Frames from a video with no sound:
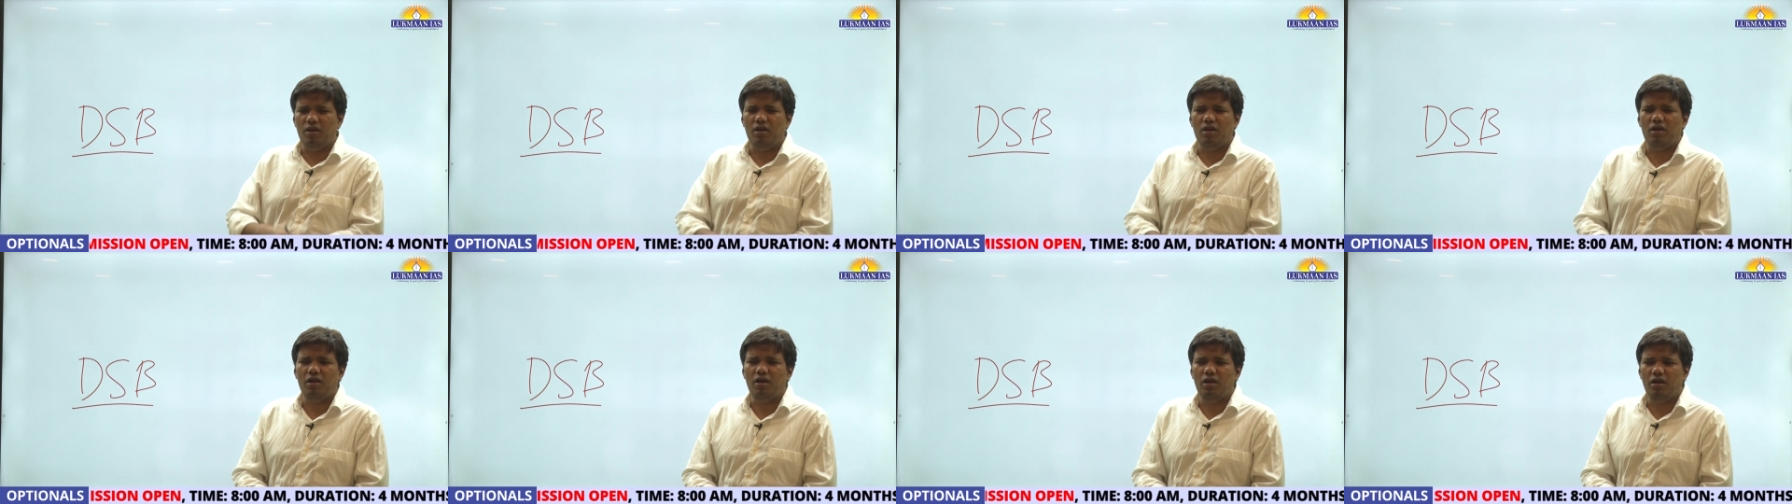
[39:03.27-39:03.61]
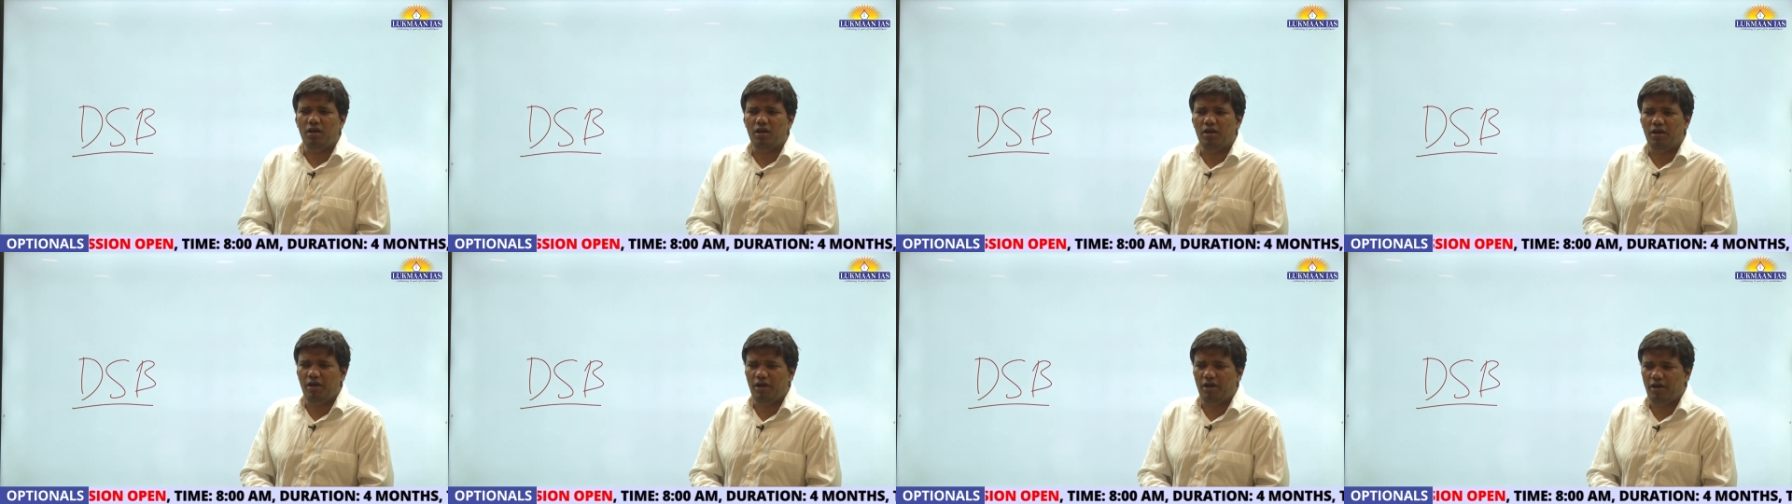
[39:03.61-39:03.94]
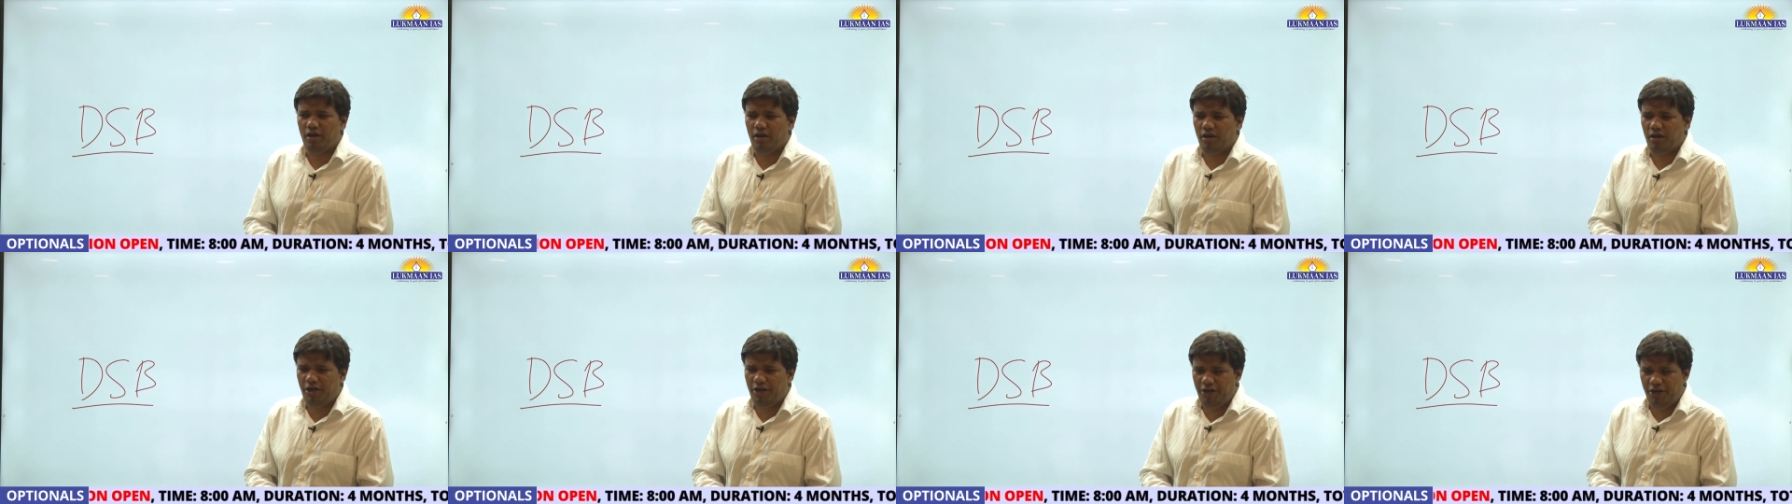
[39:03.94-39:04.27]
uh, uh,
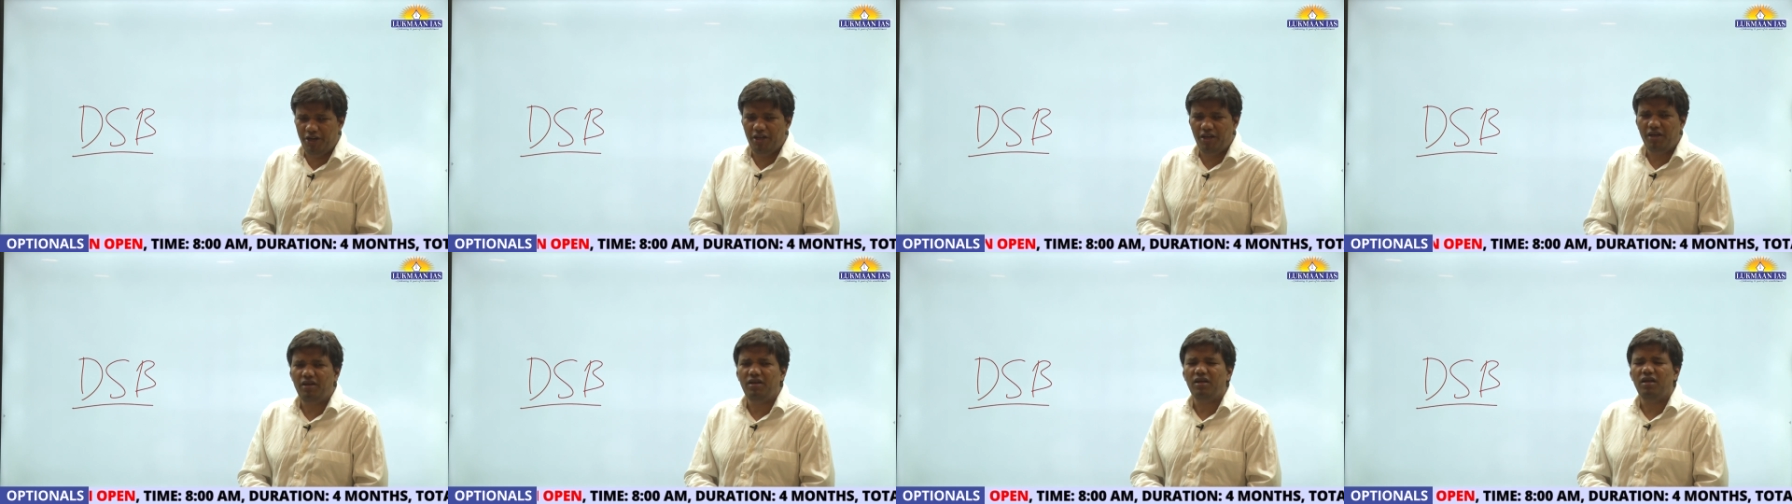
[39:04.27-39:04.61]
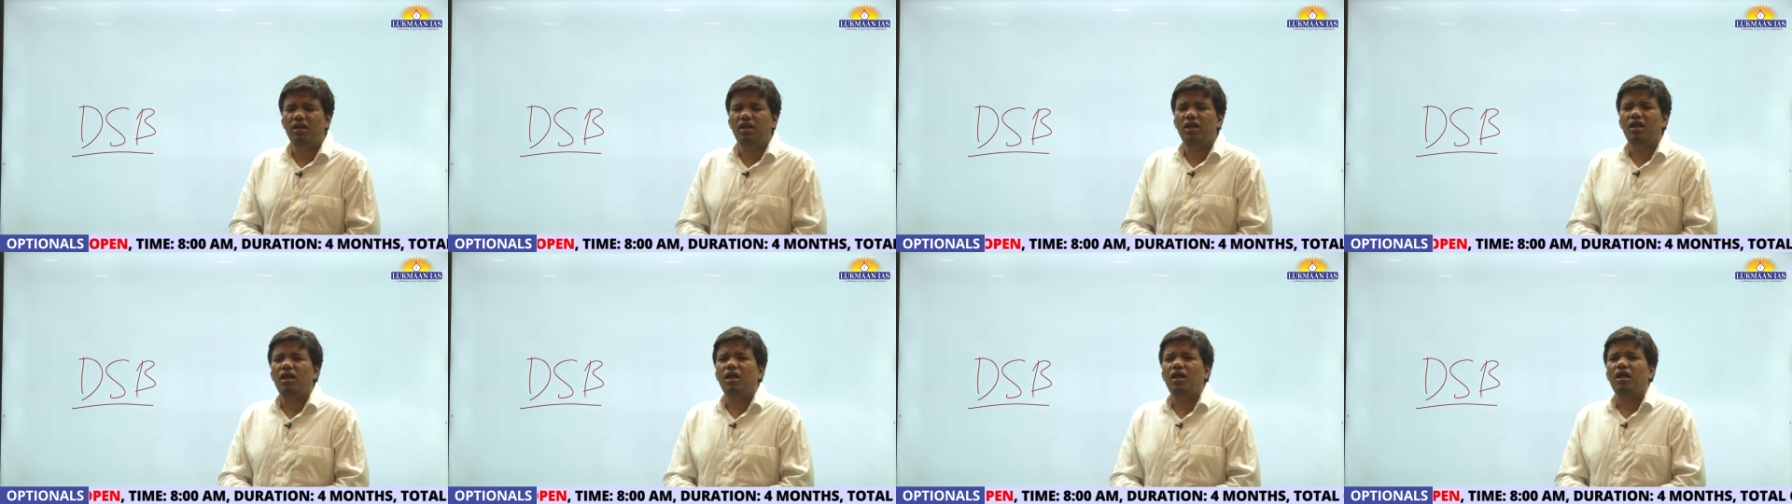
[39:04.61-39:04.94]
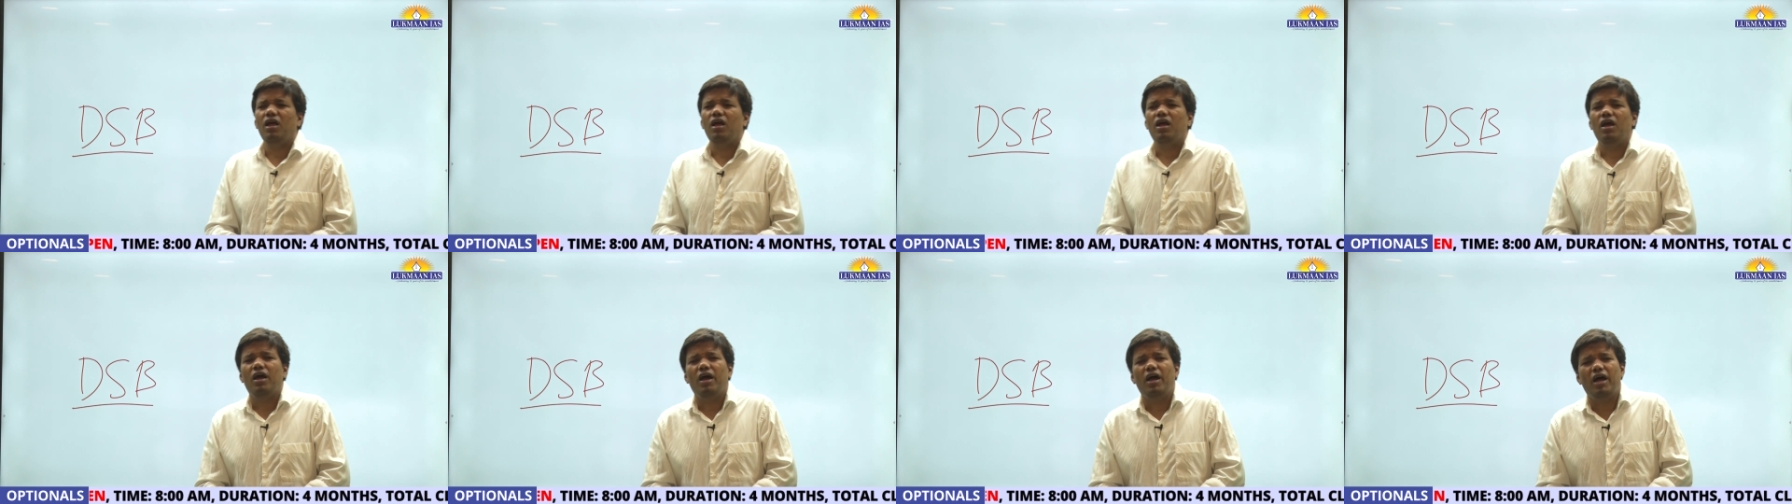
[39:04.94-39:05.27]
uh, India,
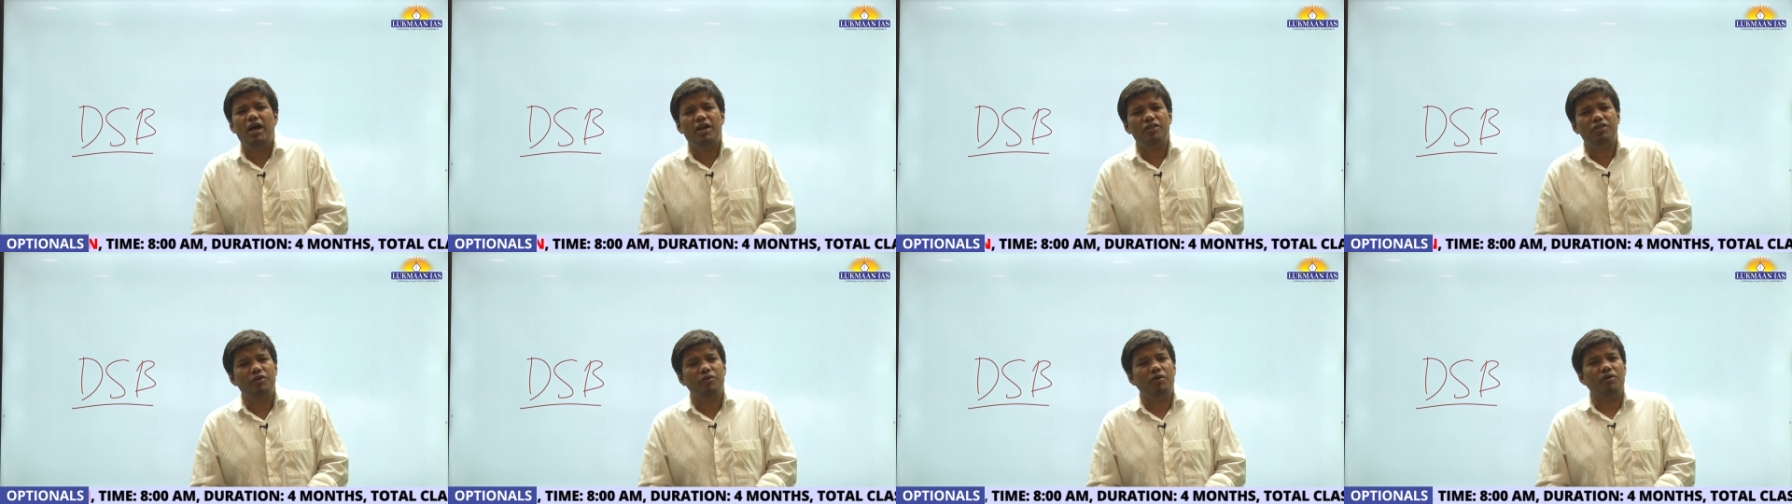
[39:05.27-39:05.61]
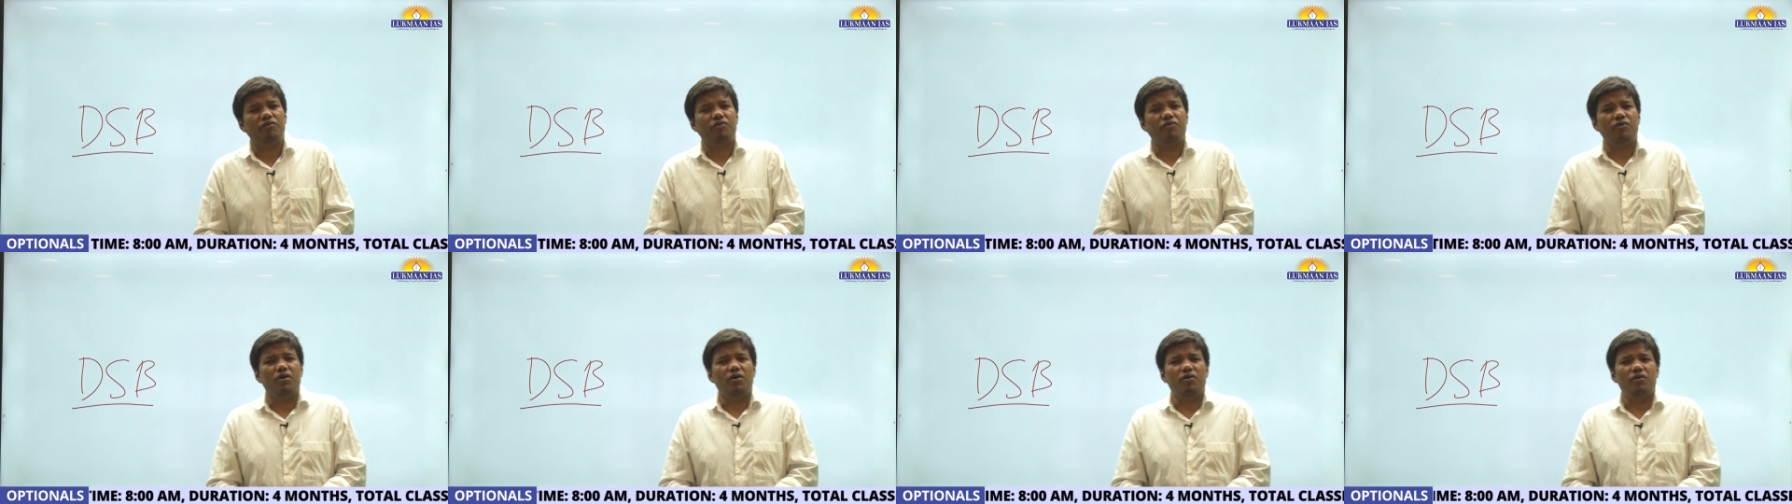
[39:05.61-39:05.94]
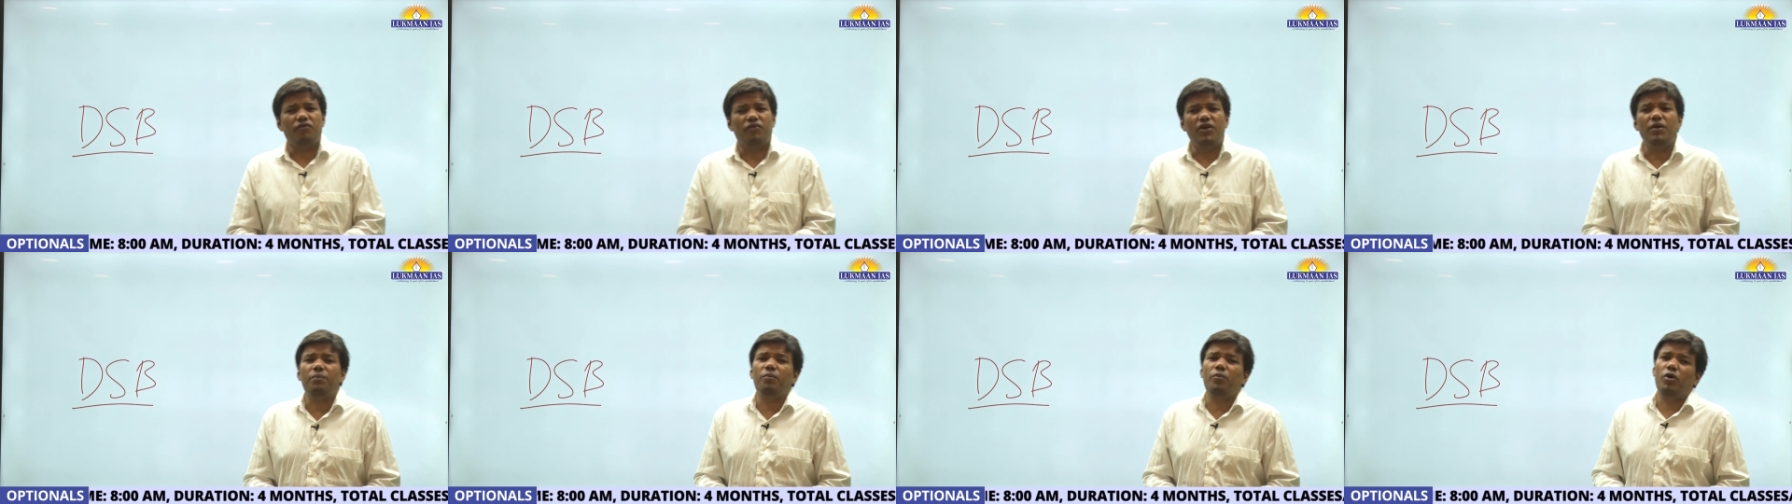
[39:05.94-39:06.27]
and there was
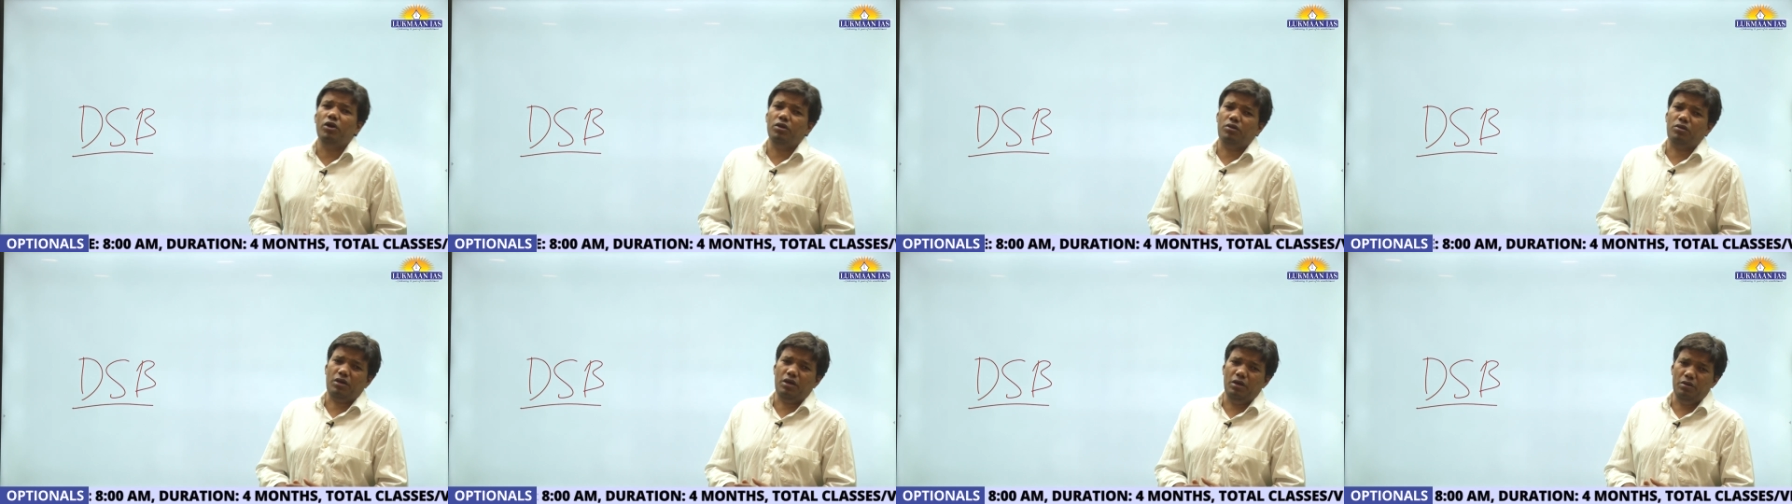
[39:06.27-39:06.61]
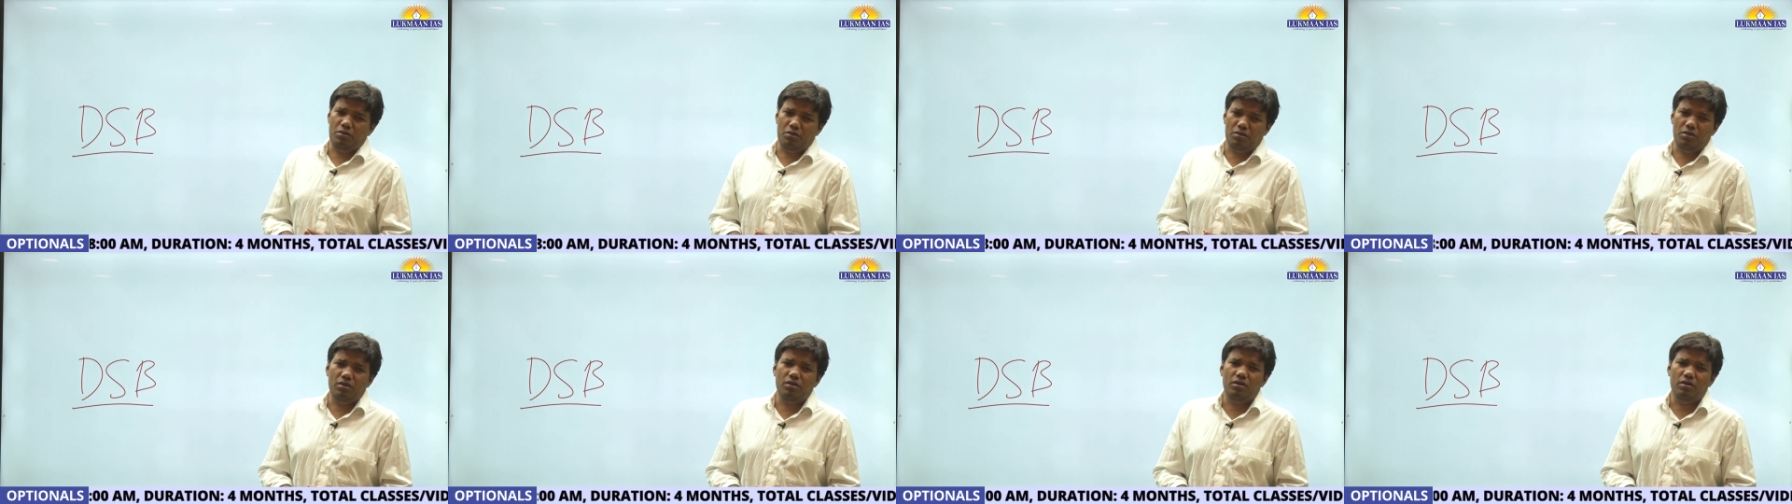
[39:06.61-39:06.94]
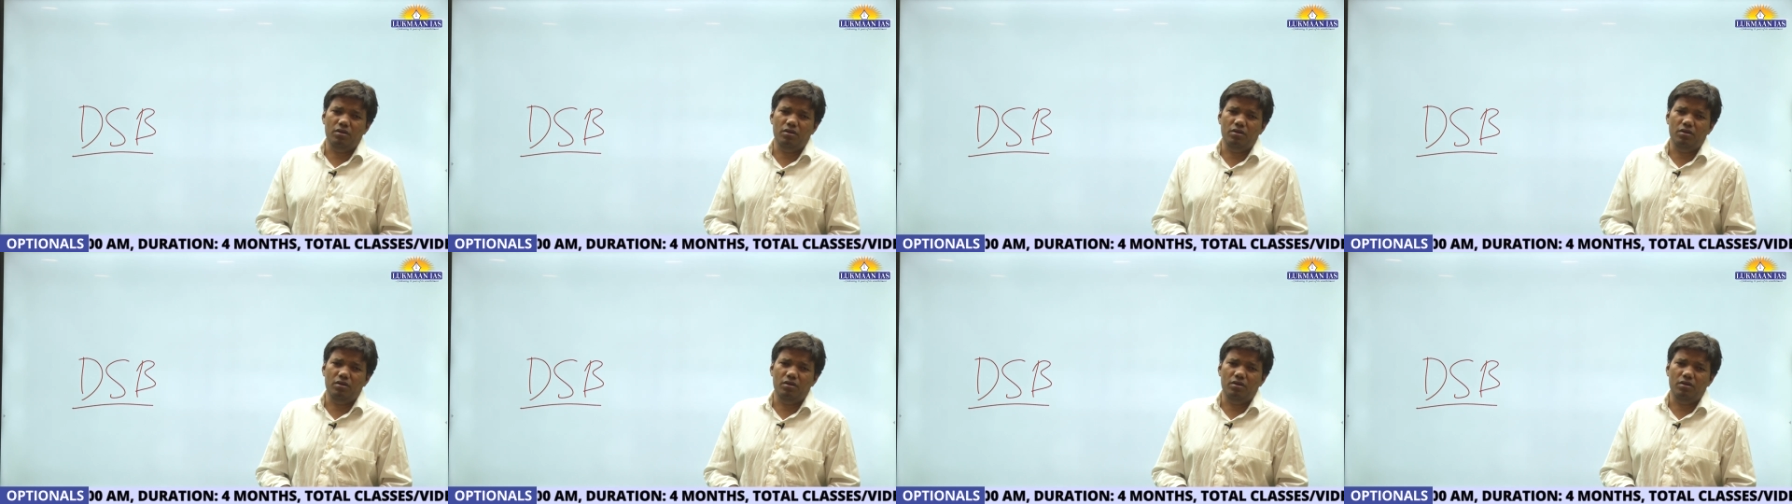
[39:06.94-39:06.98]
Philip Morris case.